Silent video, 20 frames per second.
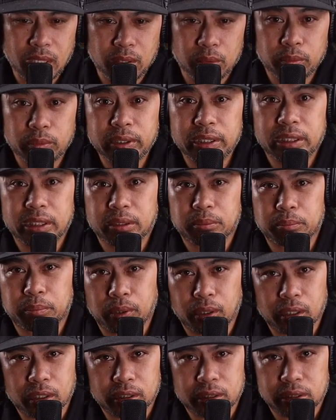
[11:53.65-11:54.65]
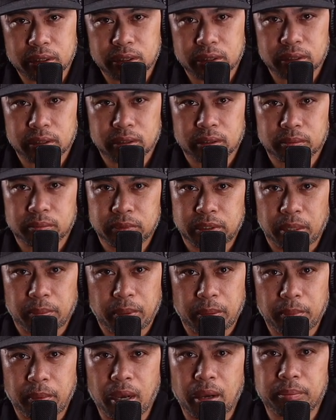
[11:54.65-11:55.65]
reading books that
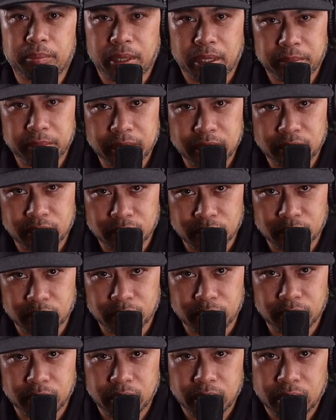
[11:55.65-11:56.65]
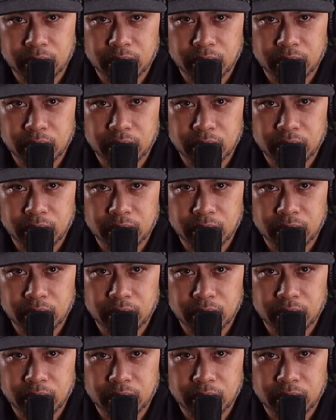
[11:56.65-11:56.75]
my mom made me do